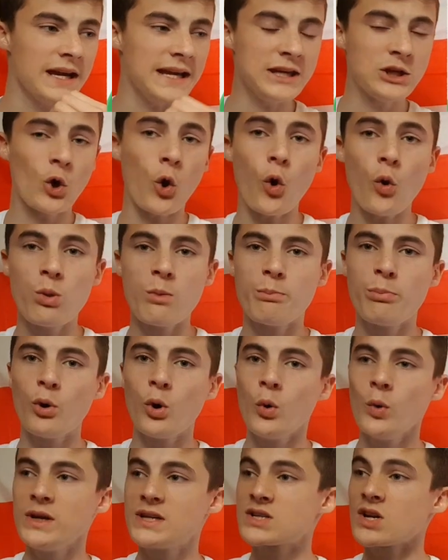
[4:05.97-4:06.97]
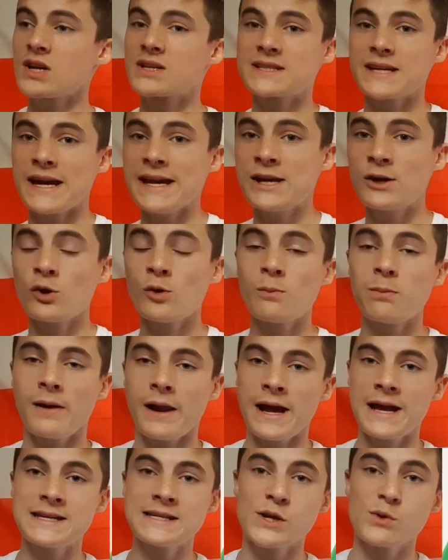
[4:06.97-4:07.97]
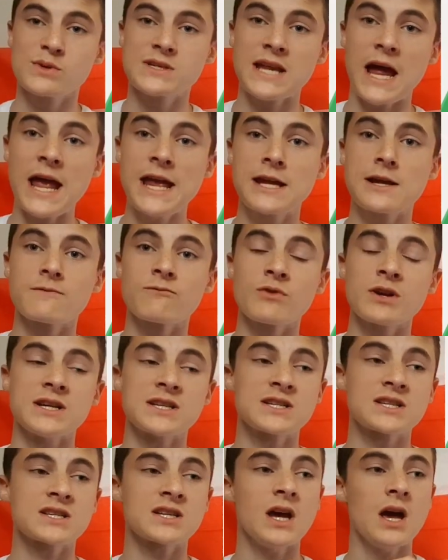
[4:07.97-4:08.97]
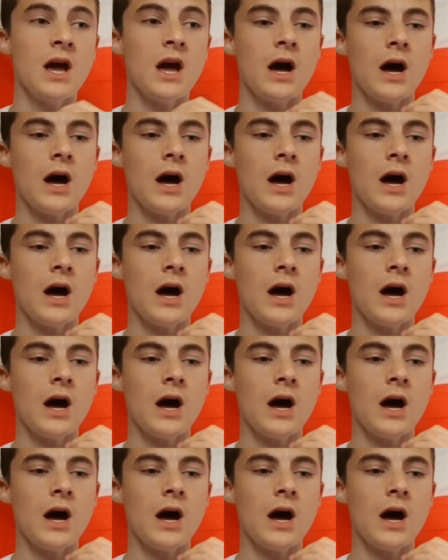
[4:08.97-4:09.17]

He got on the ball, he started taking on plays, he was taking risks.